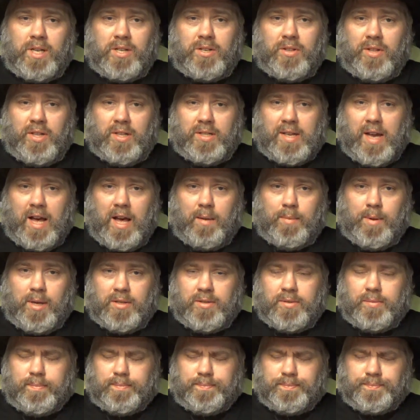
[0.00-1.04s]
these
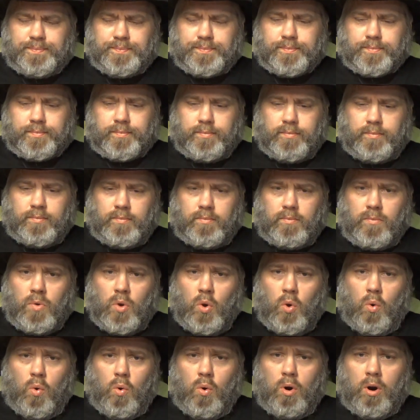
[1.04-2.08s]
hobbies,
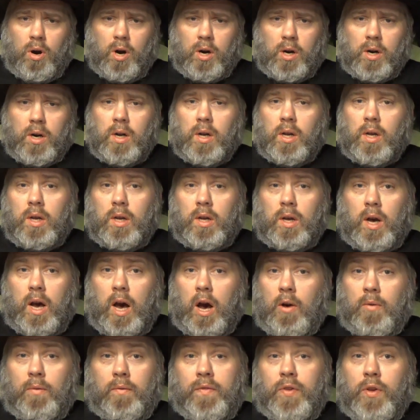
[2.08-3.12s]
or
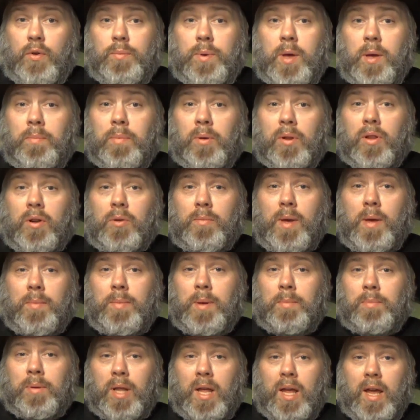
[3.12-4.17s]
how few people there may
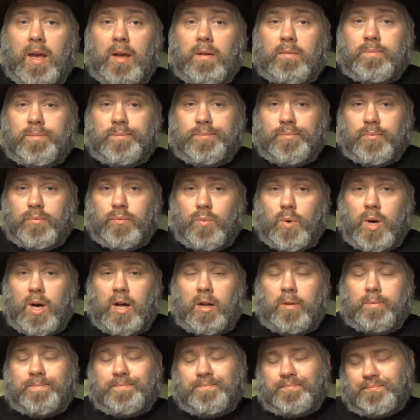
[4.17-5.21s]
be playing.
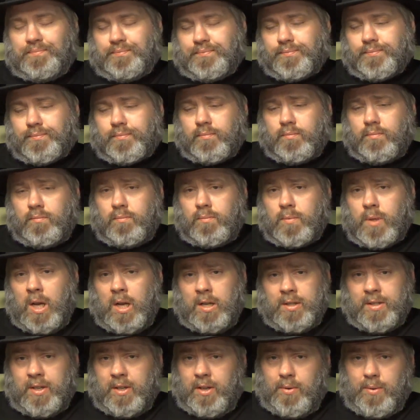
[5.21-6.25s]
Well,
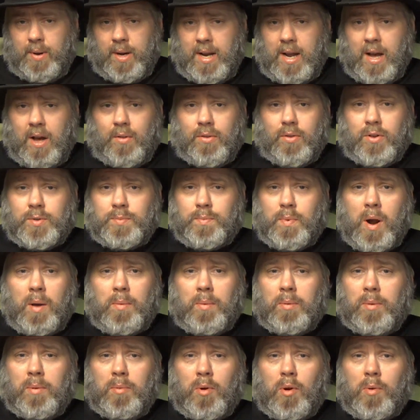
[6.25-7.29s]
I'll tell you right now, there's
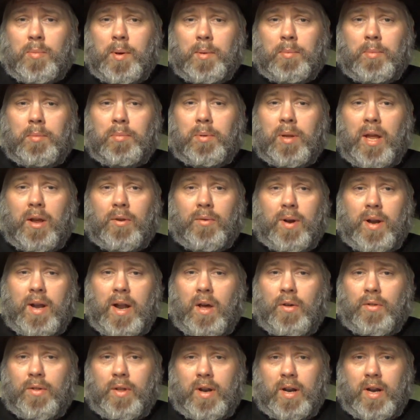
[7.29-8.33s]
probably more people playing right
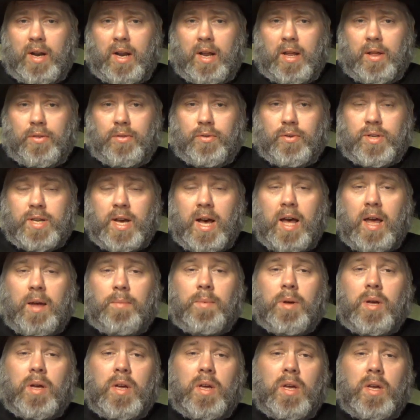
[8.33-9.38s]
now than at any other time.
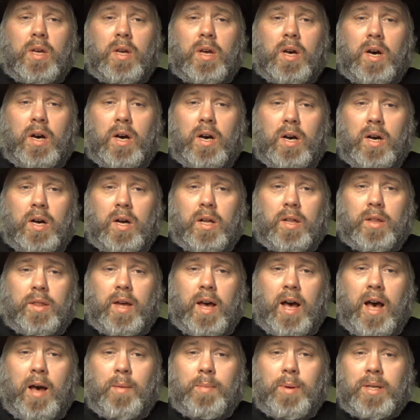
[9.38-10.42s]

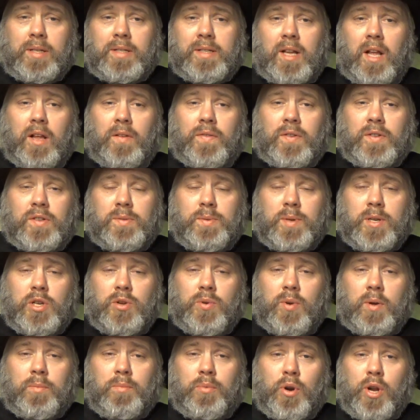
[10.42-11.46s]
The hobby itself has been
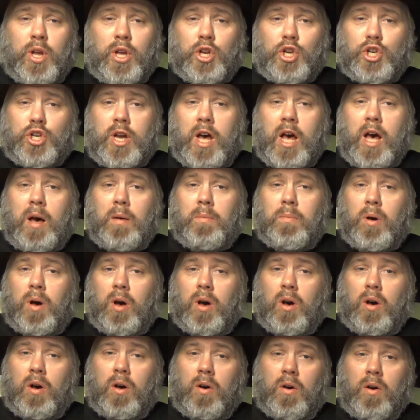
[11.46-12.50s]
doing a pretty good job
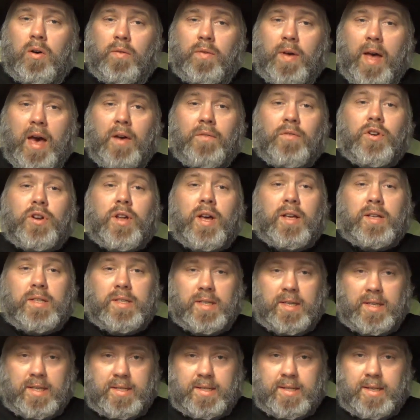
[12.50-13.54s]
of
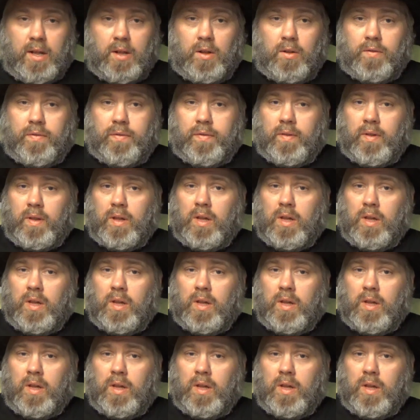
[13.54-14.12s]
advertising itself